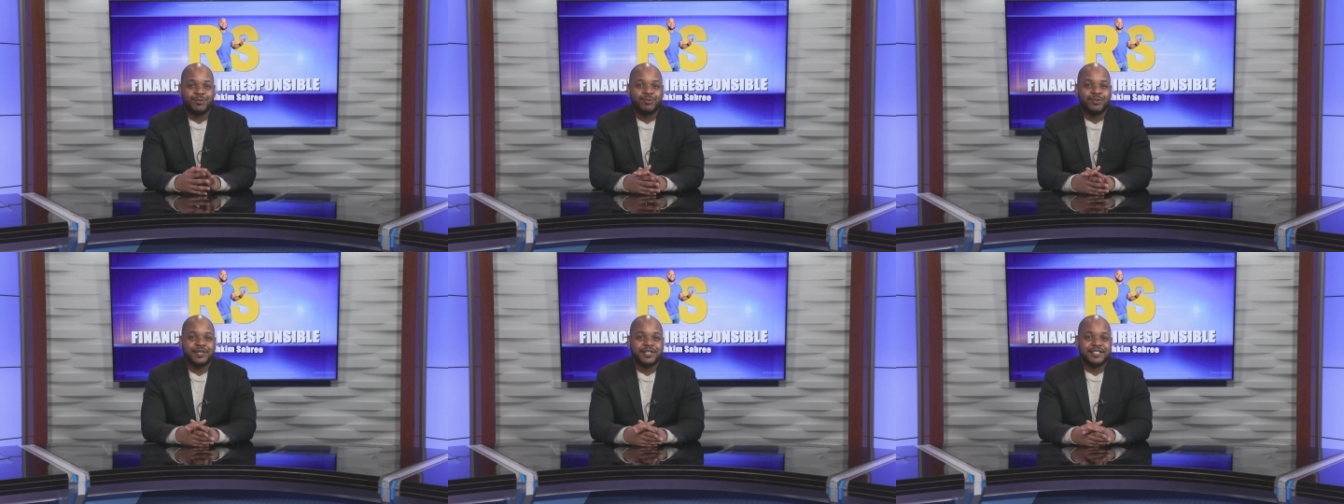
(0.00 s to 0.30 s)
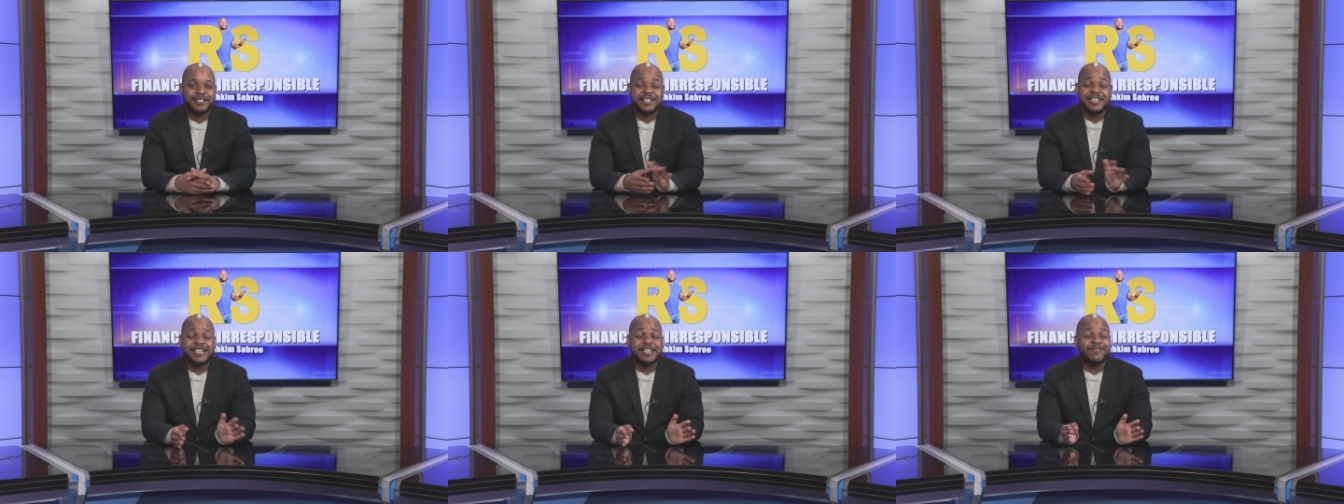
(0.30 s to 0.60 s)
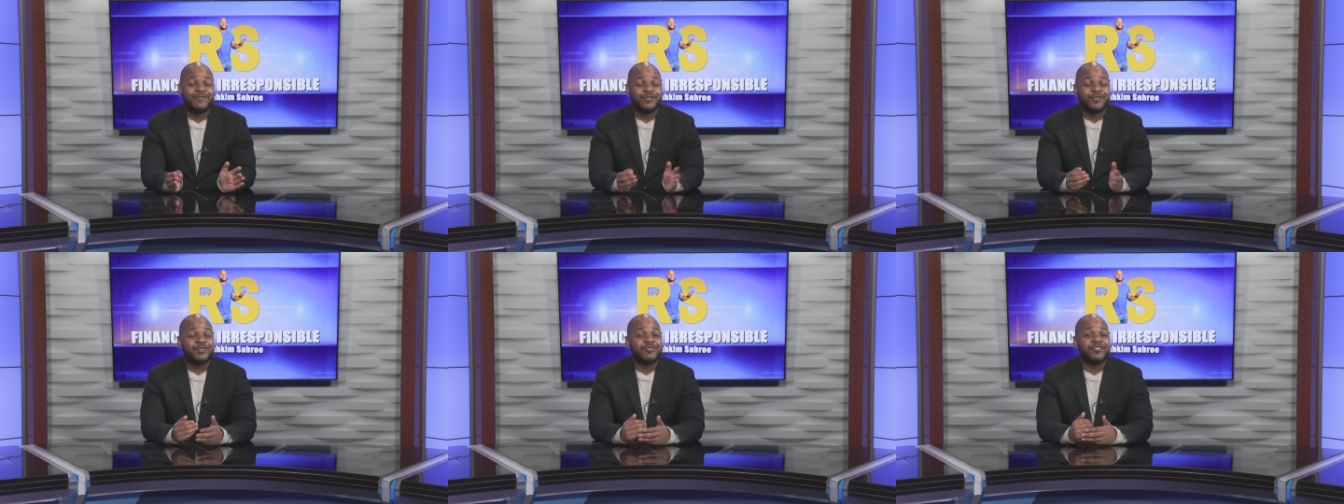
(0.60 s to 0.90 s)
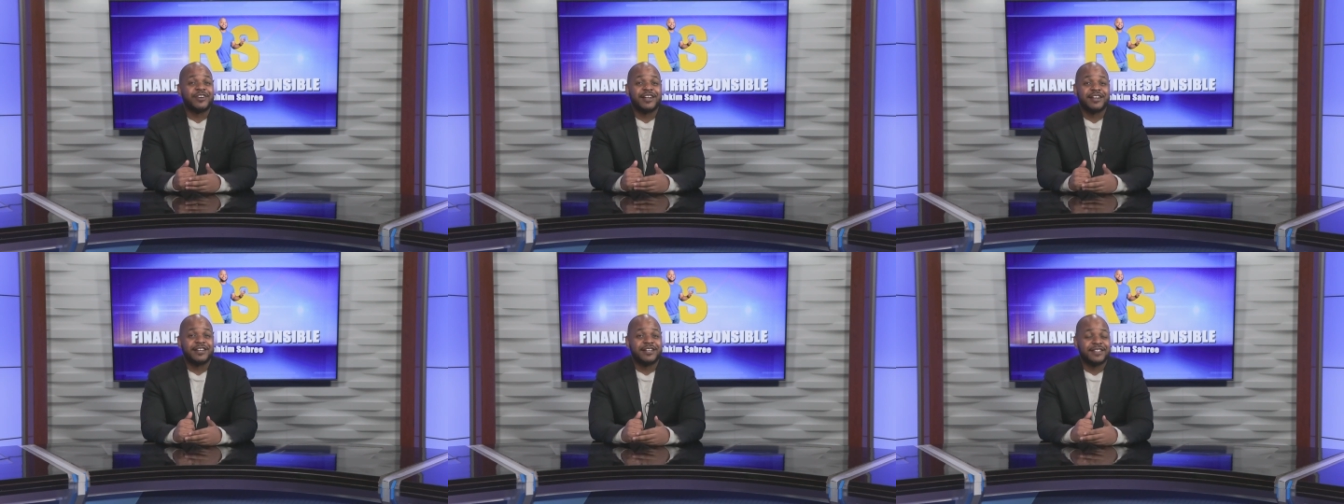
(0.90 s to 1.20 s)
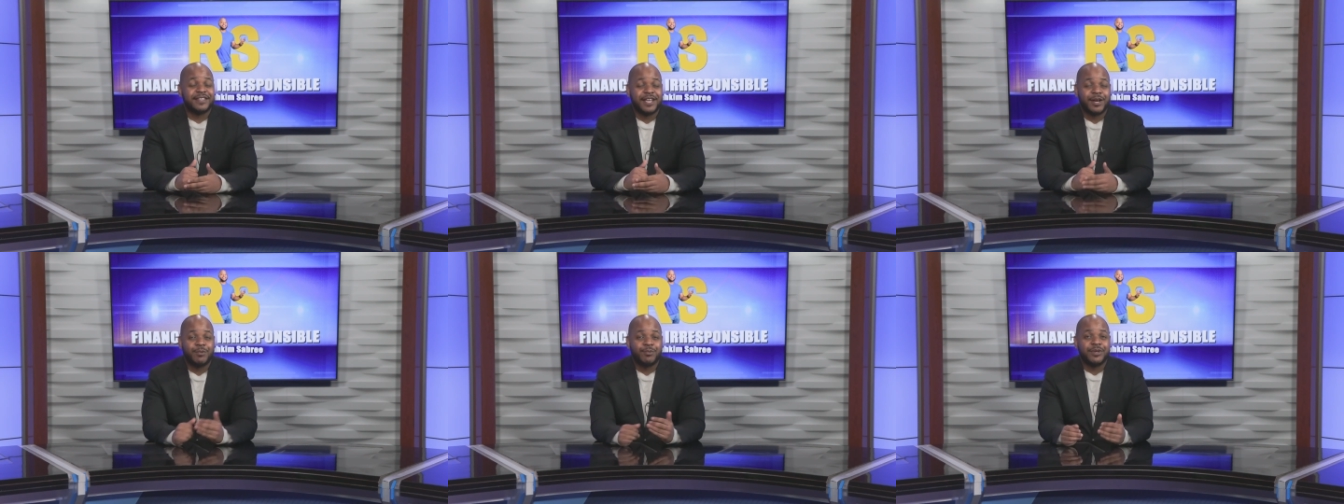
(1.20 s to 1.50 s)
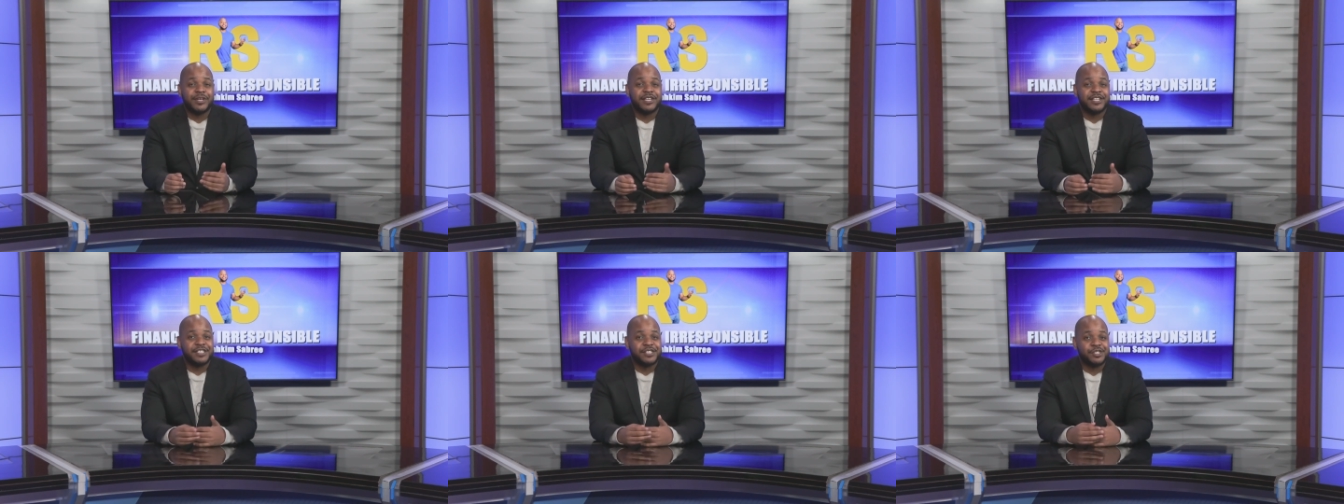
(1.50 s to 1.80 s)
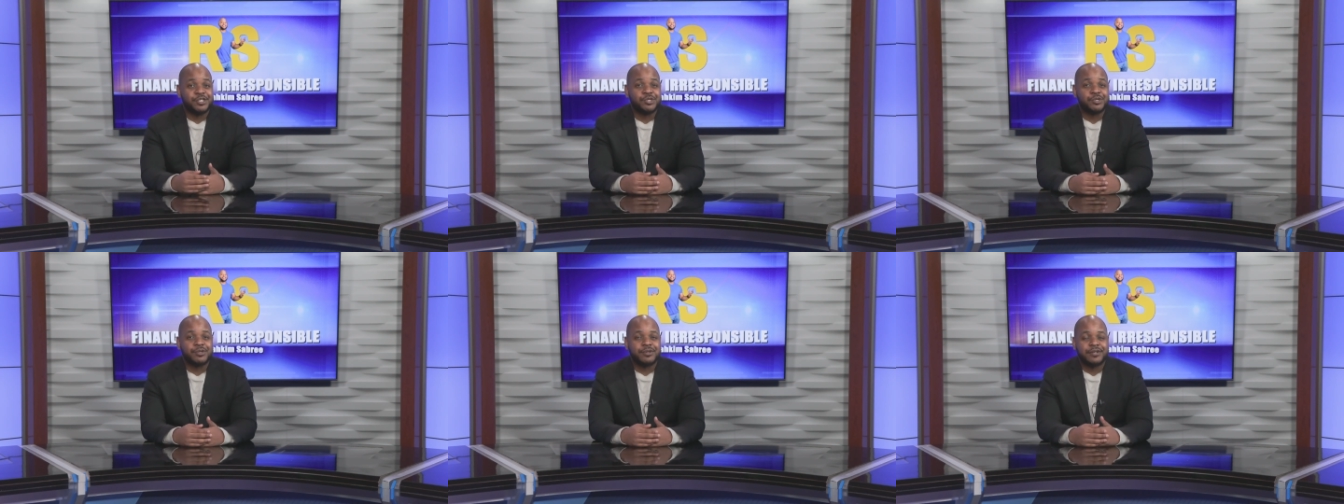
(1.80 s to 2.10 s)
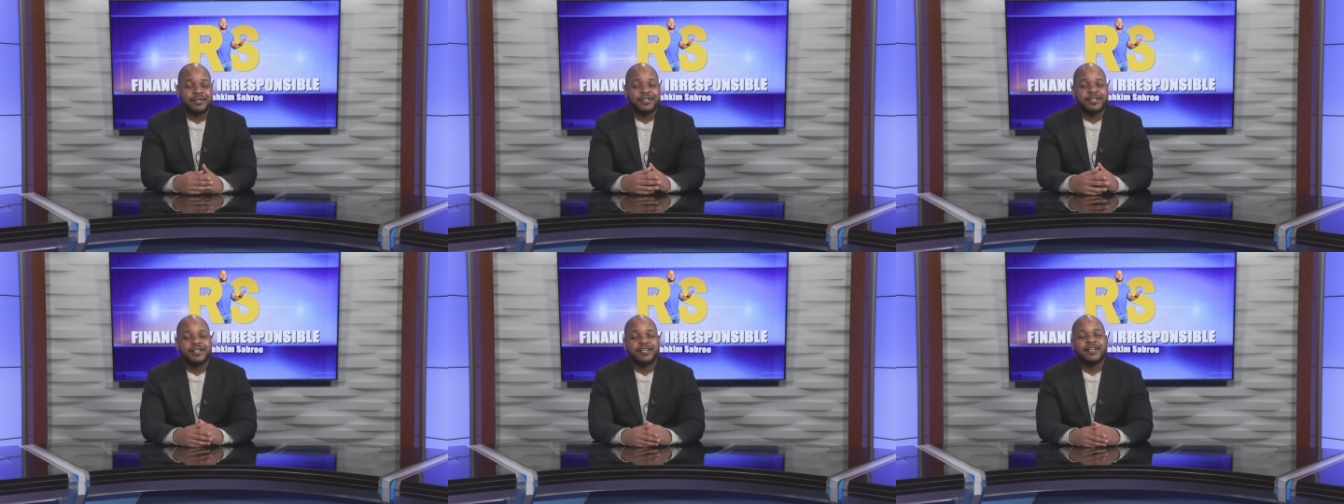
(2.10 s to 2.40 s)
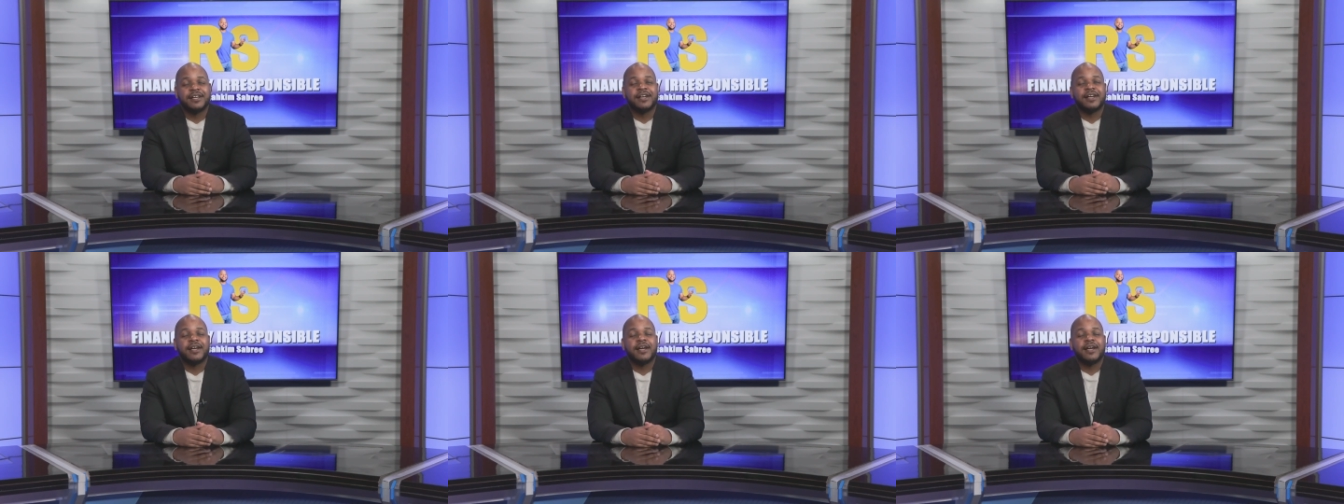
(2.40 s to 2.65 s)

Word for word: we take for granted that we enjoy,